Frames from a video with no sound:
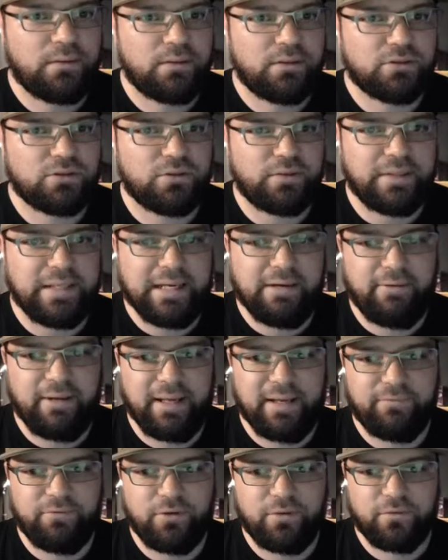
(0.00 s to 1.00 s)
So now I
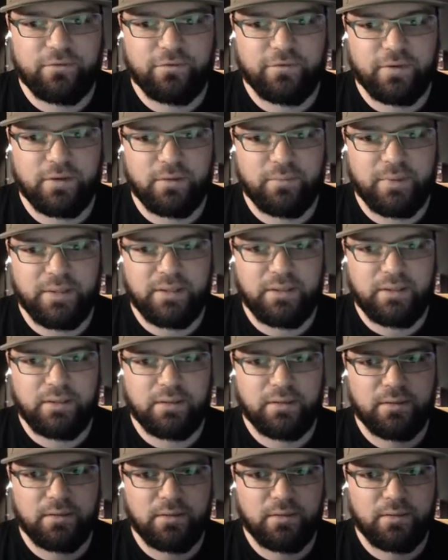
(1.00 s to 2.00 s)
have you in front of me
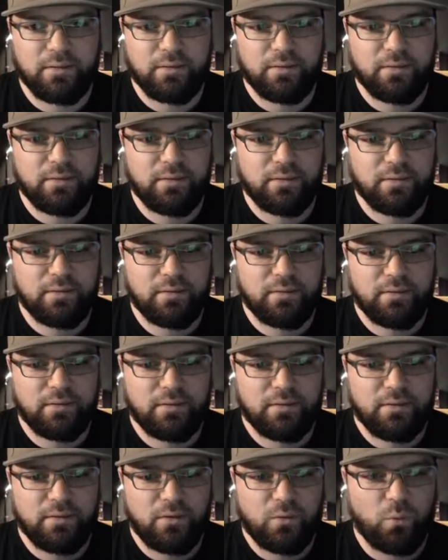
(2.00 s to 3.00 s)

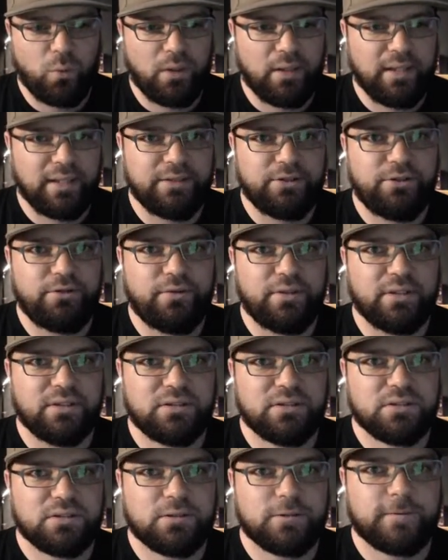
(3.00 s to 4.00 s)
while I do
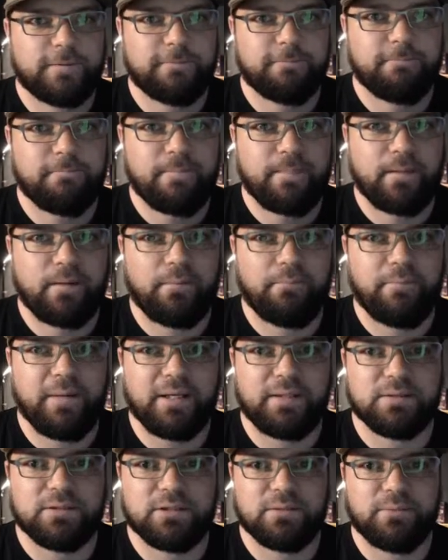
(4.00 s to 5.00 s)
this.
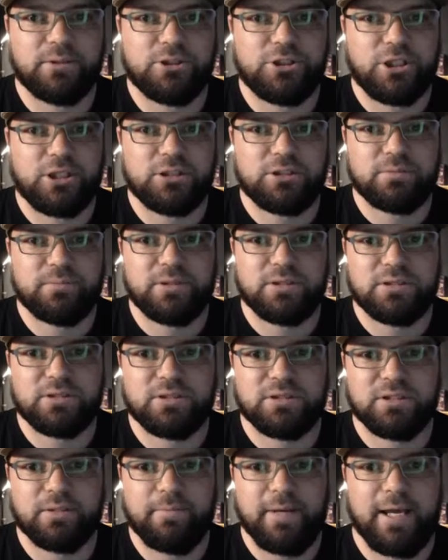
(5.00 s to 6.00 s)
Making some adjustments and
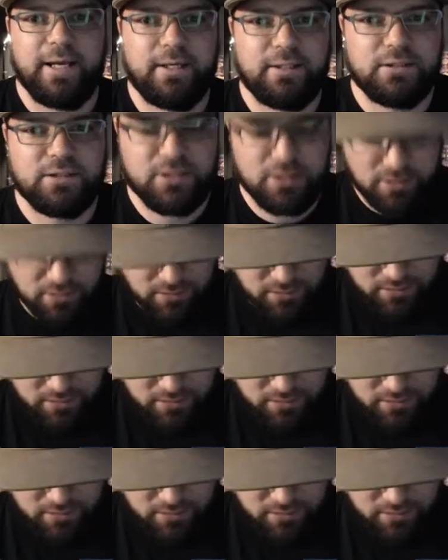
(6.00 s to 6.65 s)
some edits.